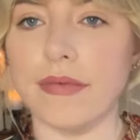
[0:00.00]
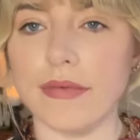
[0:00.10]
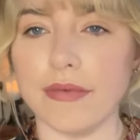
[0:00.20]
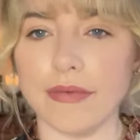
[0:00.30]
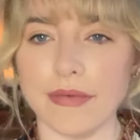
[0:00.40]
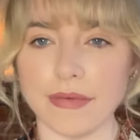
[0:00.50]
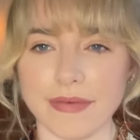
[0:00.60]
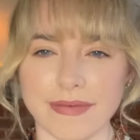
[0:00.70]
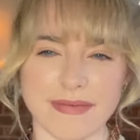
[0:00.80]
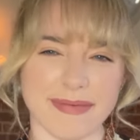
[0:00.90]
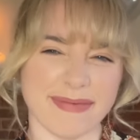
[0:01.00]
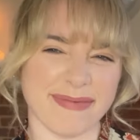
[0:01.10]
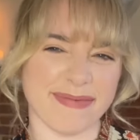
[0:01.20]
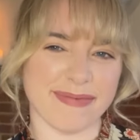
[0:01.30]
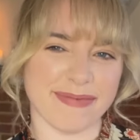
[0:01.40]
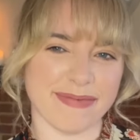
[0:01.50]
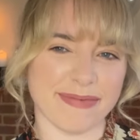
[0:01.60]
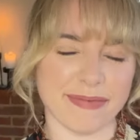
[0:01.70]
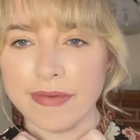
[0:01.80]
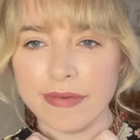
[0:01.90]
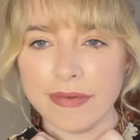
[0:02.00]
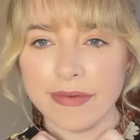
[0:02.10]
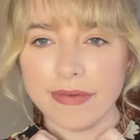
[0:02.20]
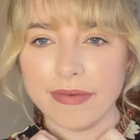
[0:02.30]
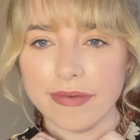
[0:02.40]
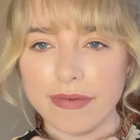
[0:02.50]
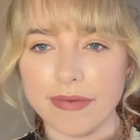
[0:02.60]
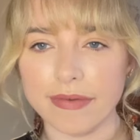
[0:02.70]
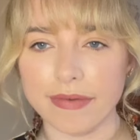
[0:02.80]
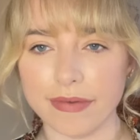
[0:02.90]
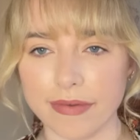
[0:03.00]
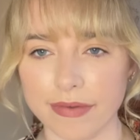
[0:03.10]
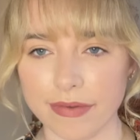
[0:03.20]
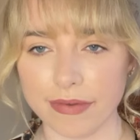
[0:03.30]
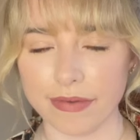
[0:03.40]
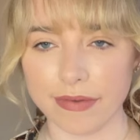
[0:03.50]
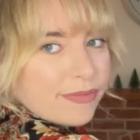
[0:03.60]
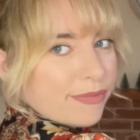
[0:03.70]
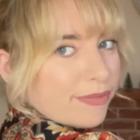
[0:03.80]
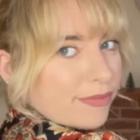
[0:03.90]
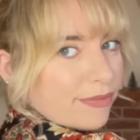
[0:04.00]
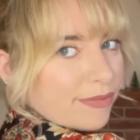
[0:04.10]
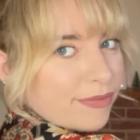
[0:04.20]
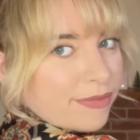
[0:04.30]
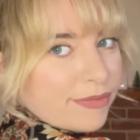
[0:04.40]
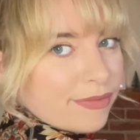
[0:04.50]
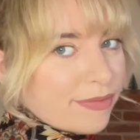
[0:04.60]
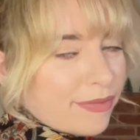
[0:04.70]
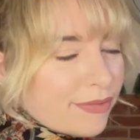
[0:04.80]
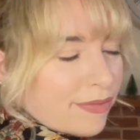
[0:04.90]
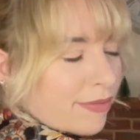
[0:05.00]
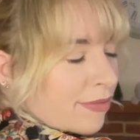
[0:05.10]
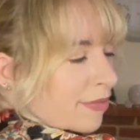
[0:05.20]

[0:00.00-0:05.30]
I think it could have been done more differently, but to me, it doesn't matter that much. Again, I think this is perfect for